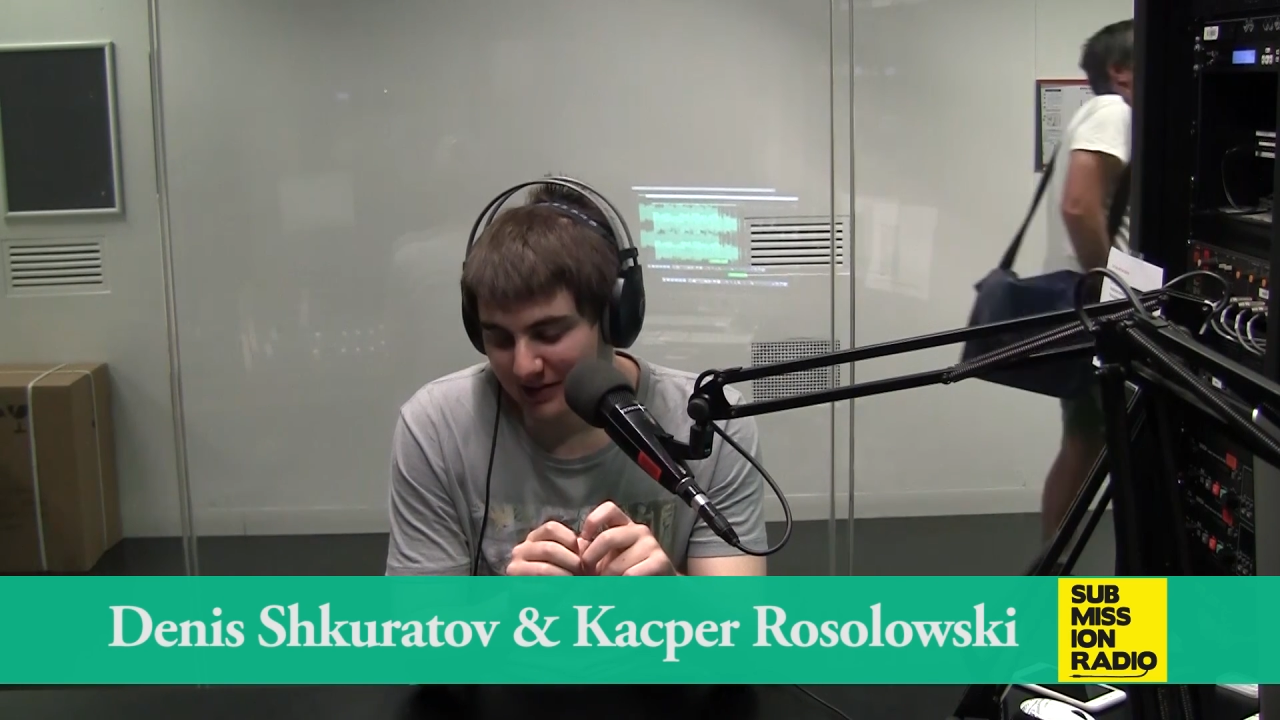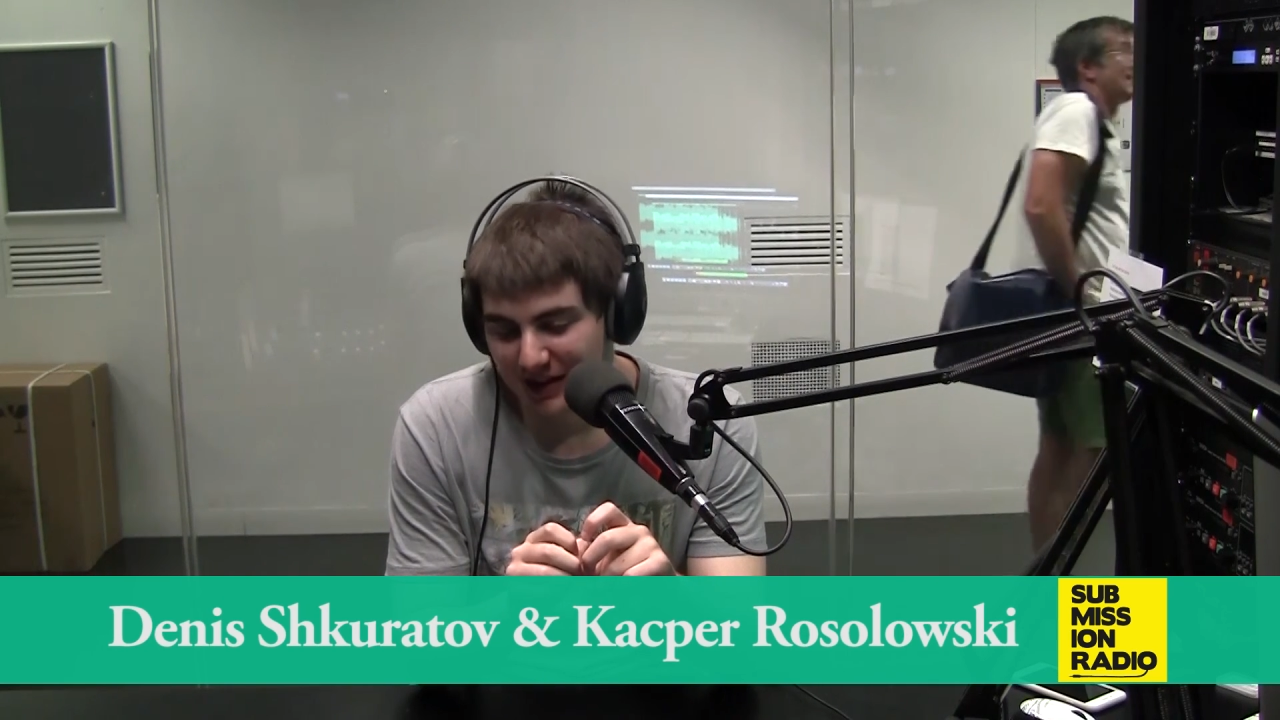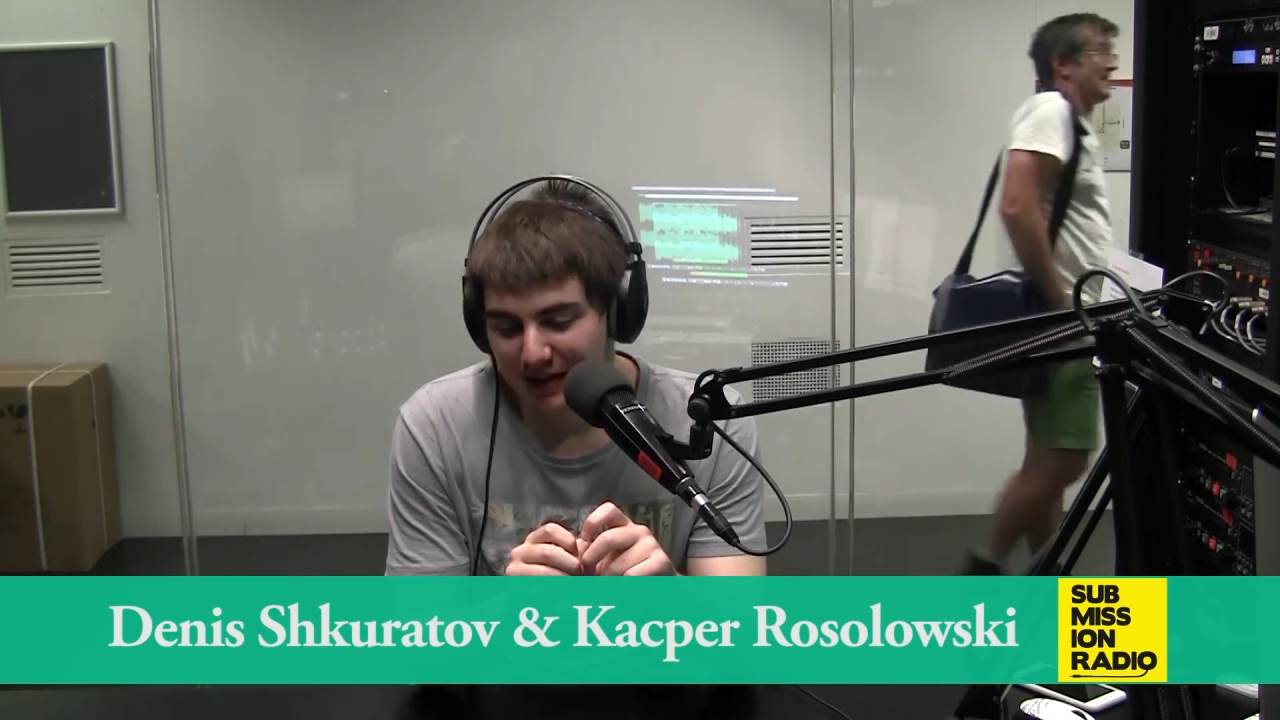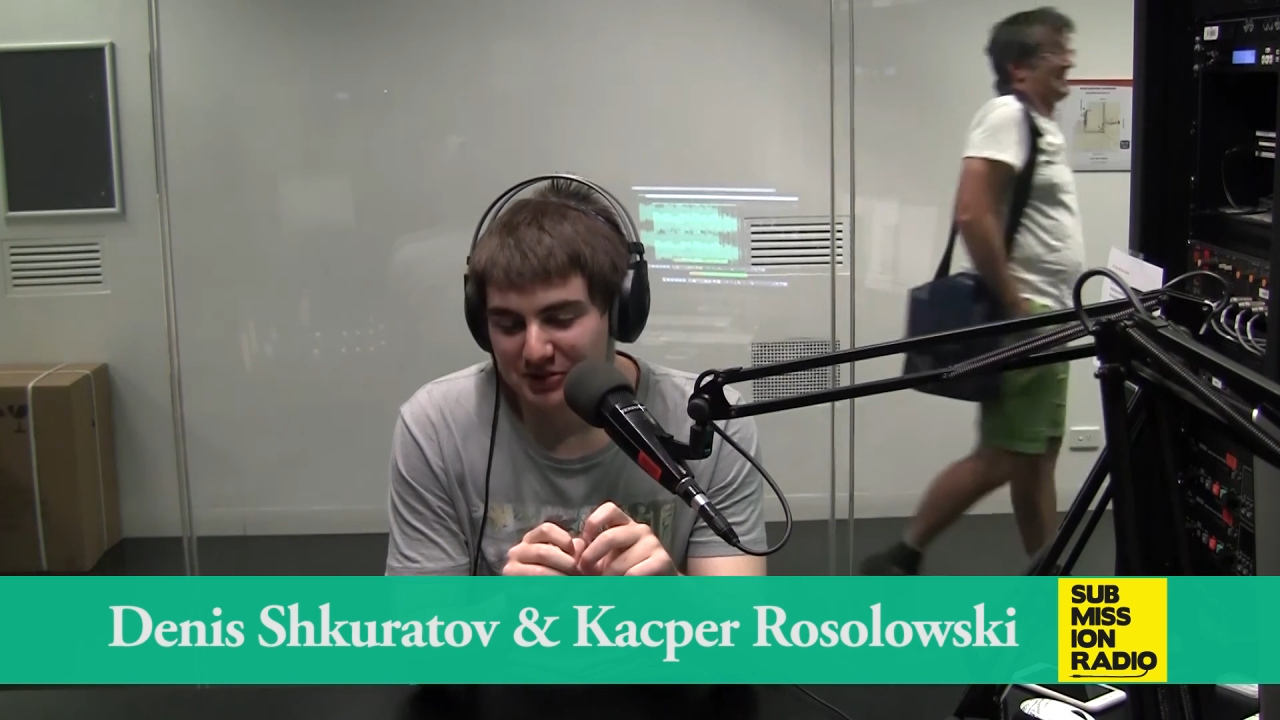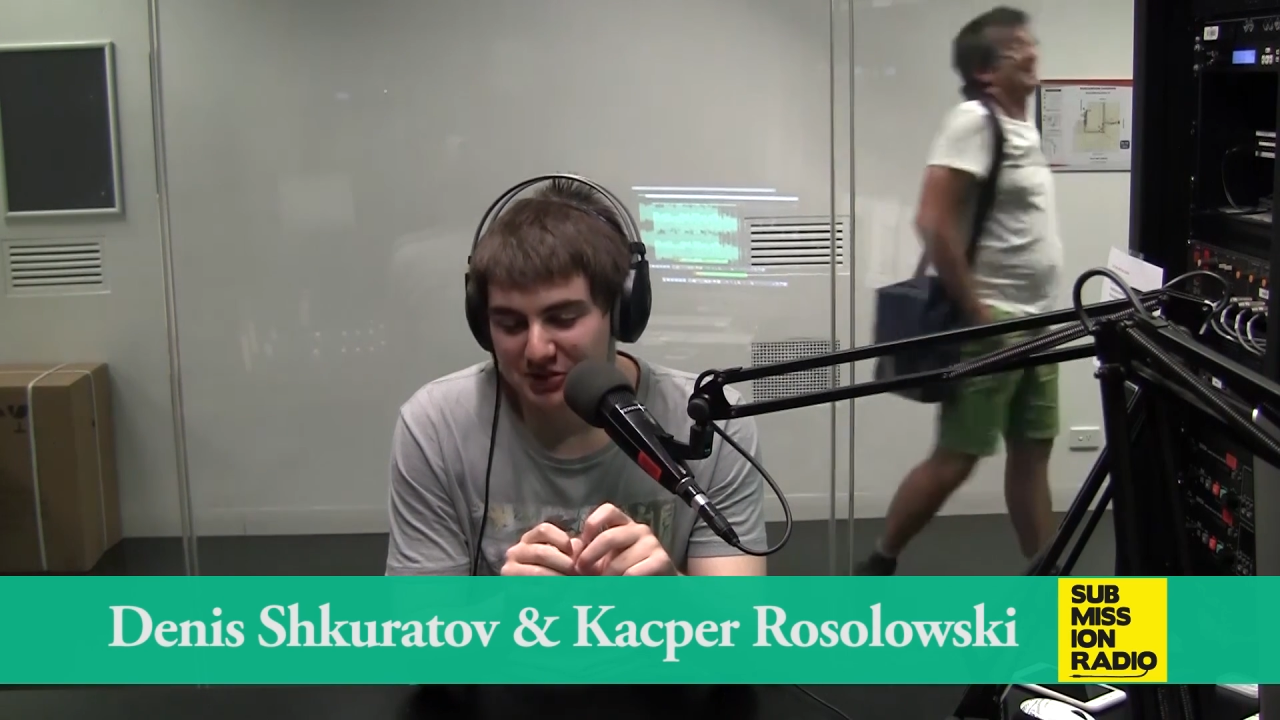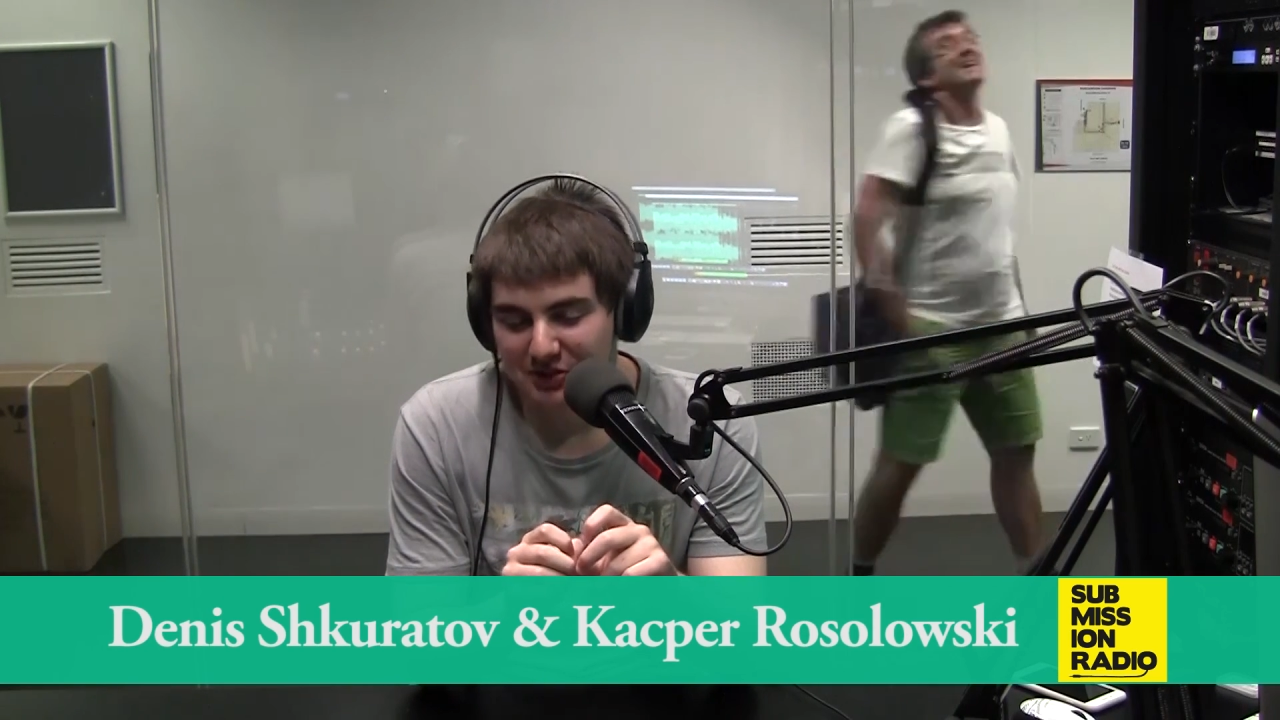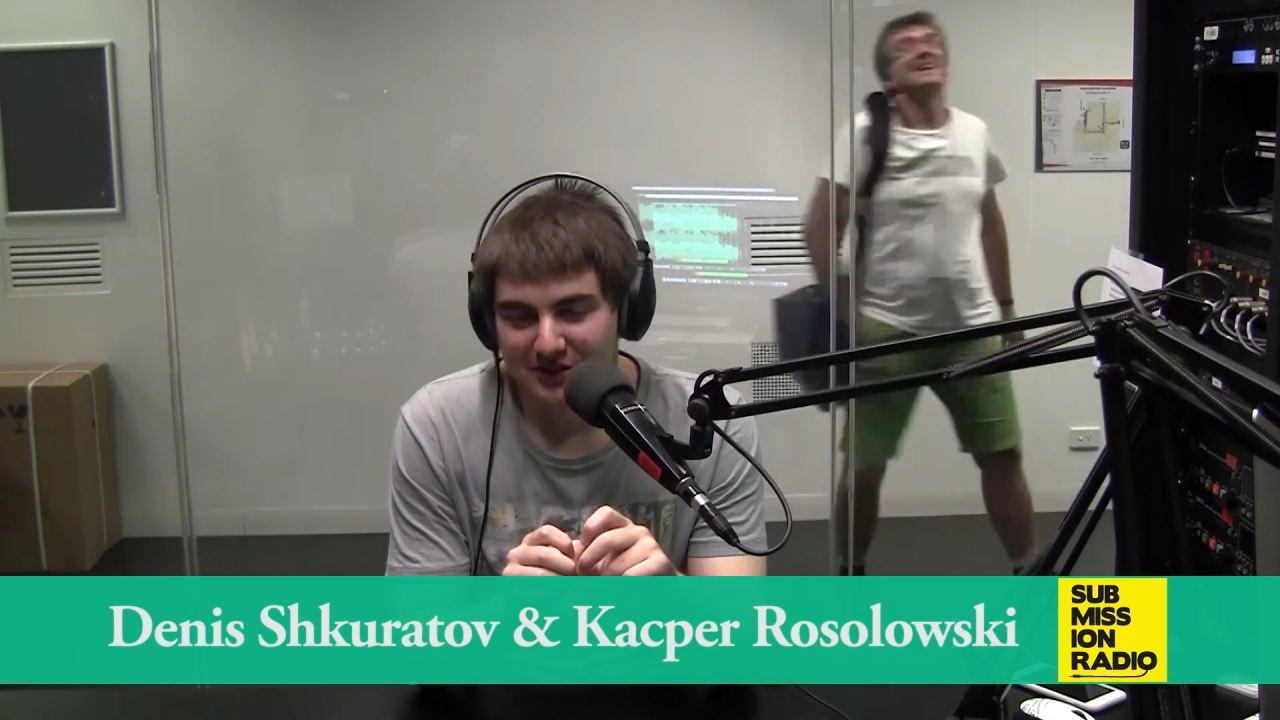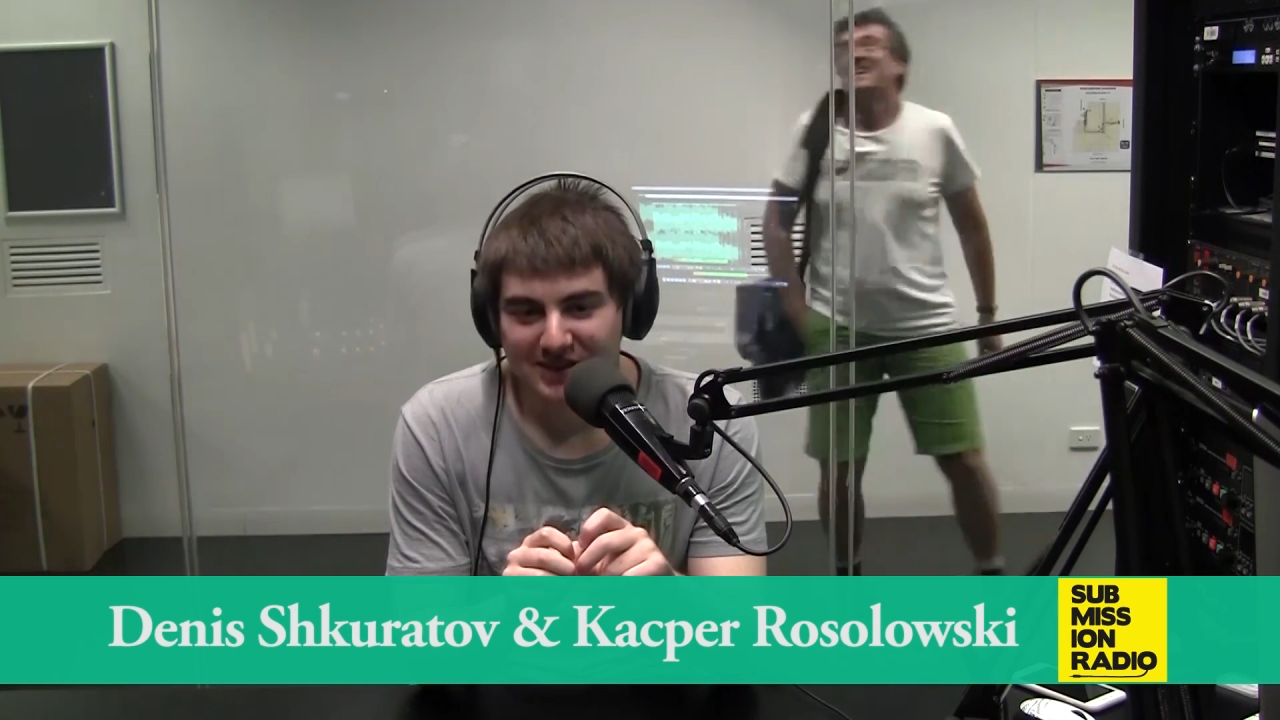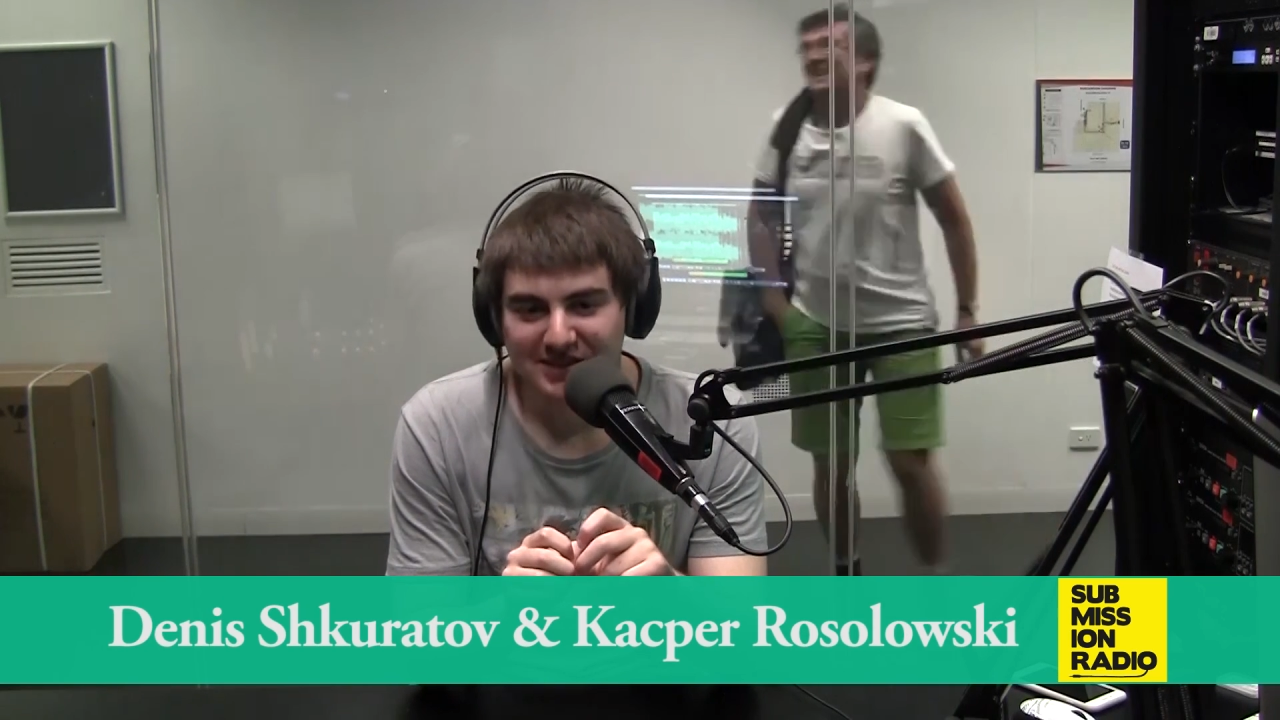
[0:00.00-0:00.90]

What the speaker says: Yeah, absolutely.